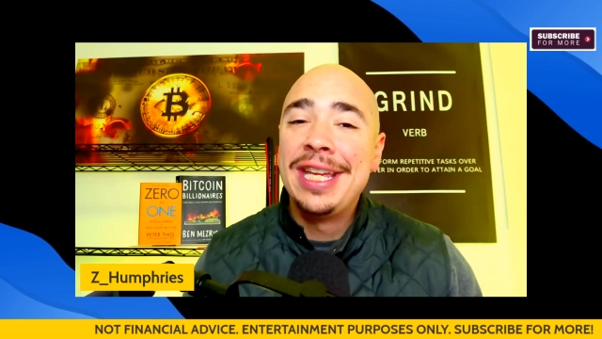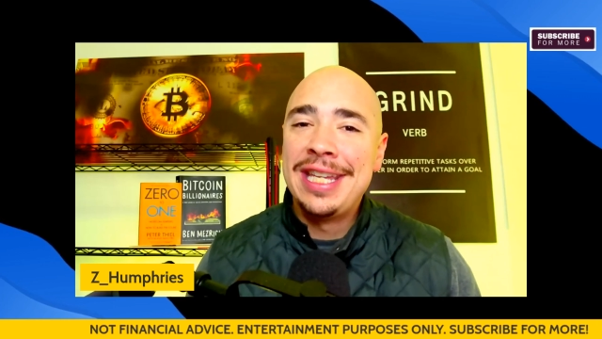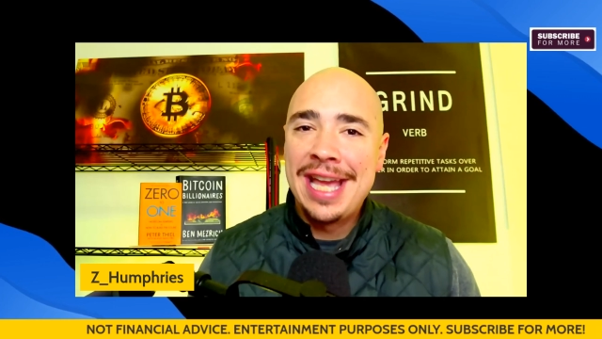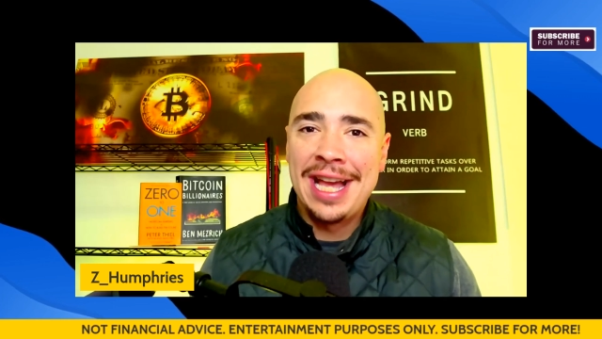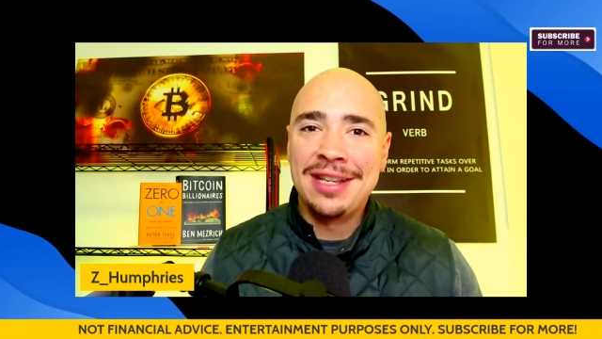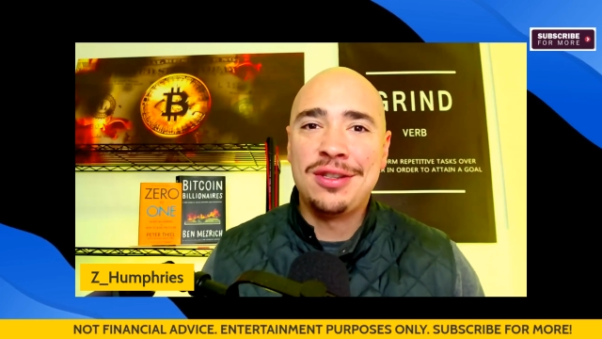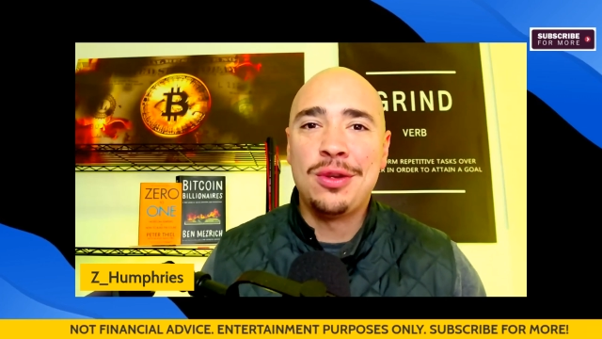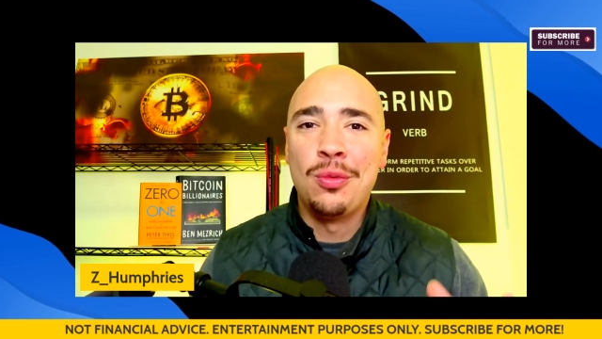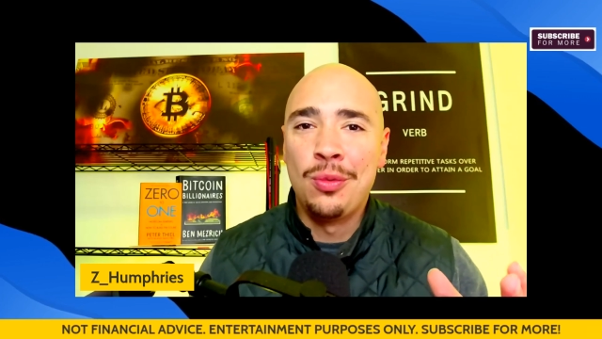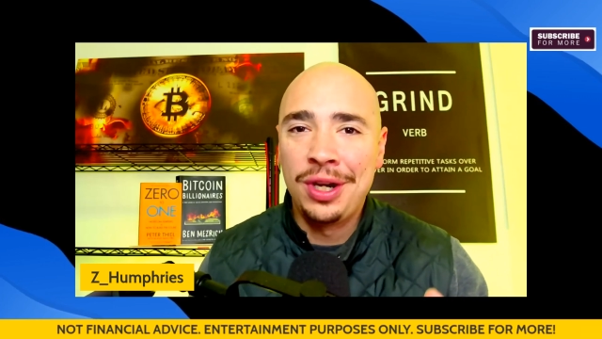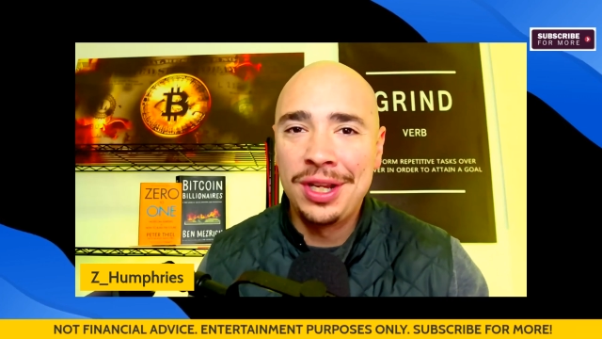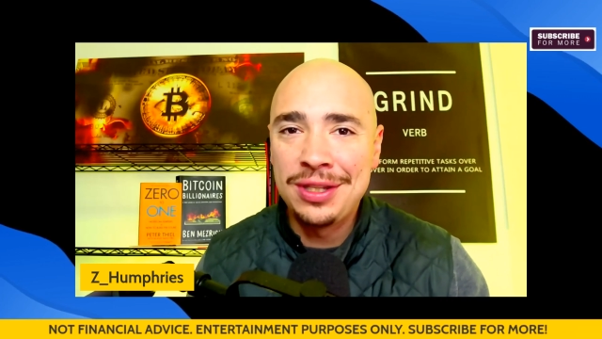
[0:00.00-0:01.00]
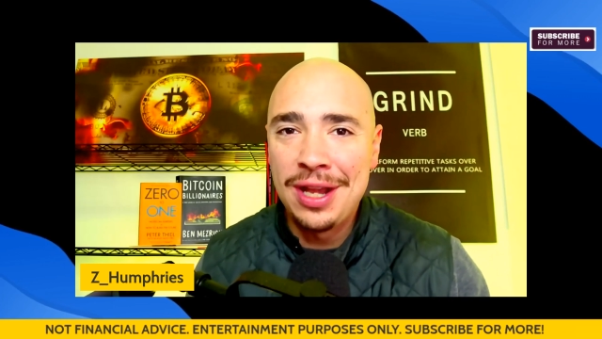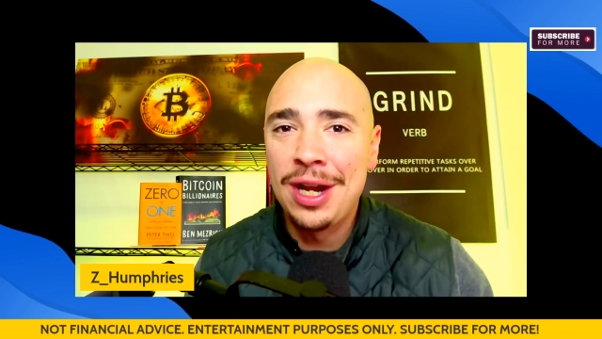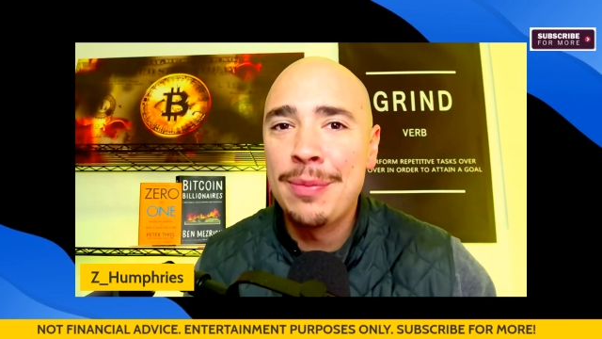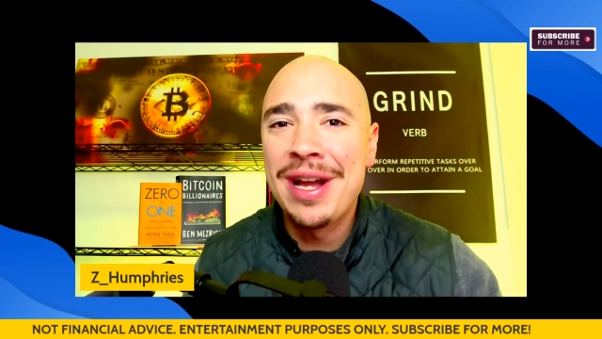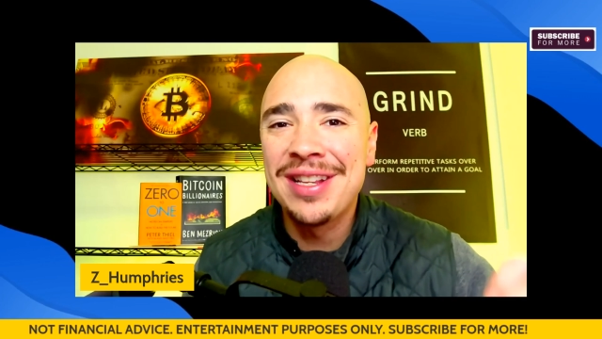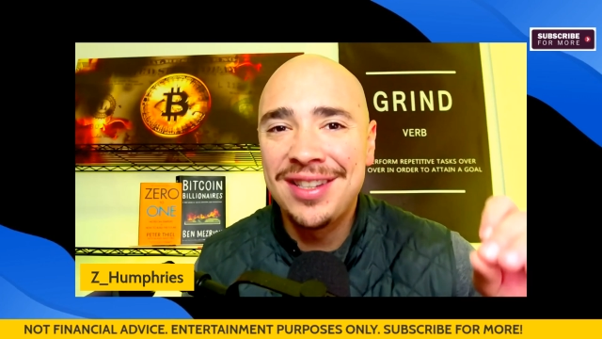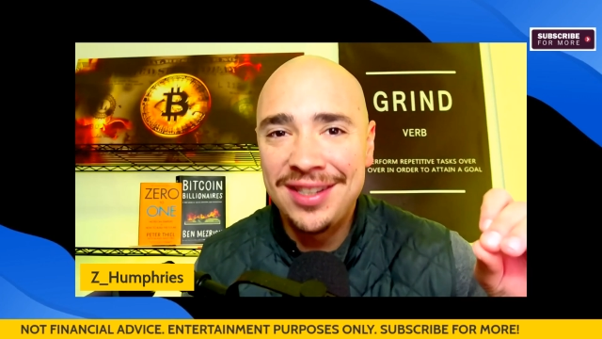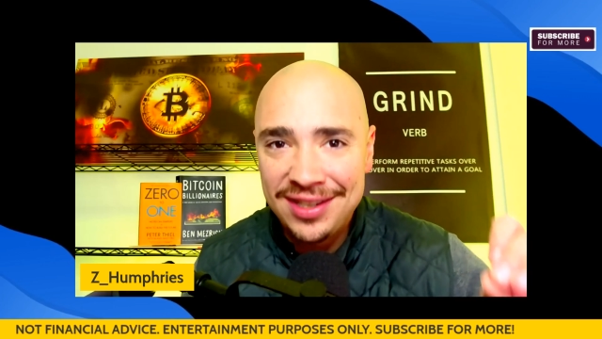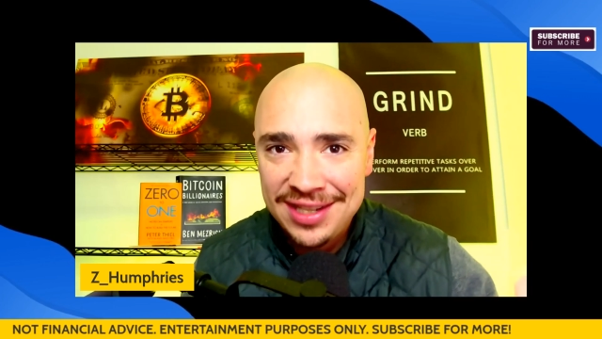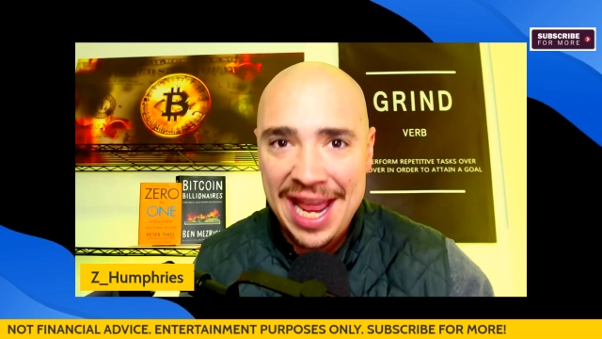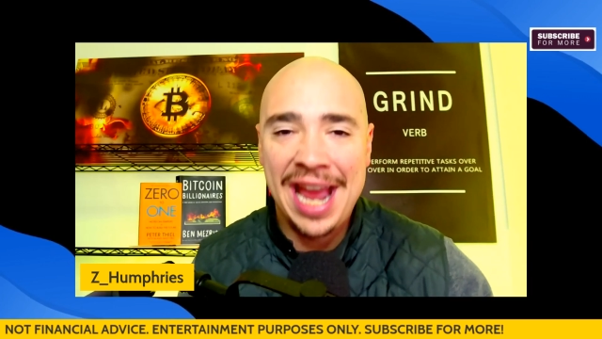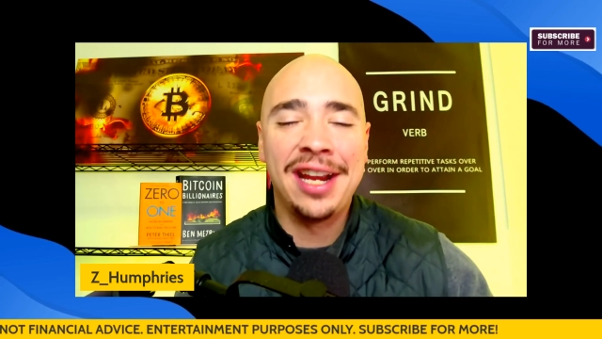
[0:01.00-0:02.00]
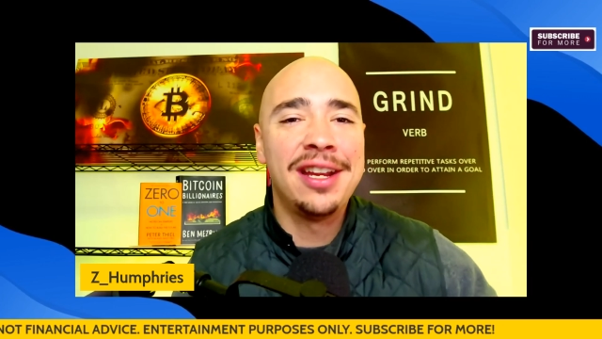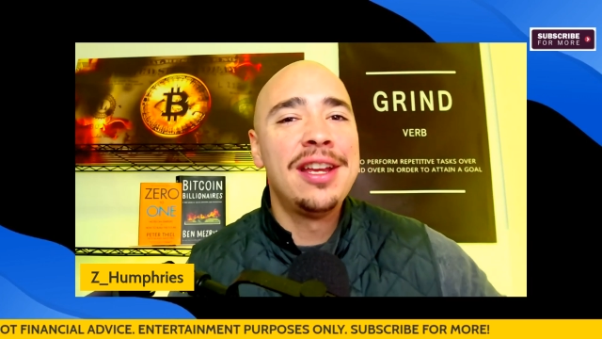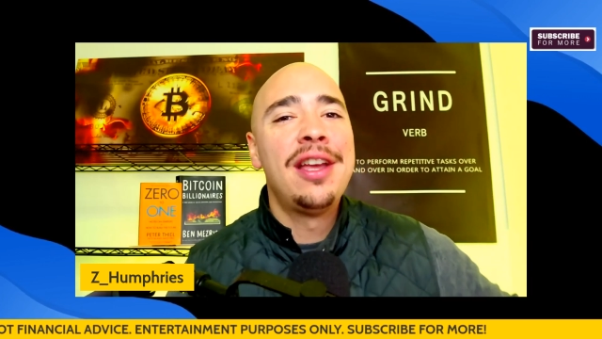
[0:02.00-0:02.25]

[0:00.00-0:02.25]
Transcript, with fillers: Yes, we're going to talk about SNEK,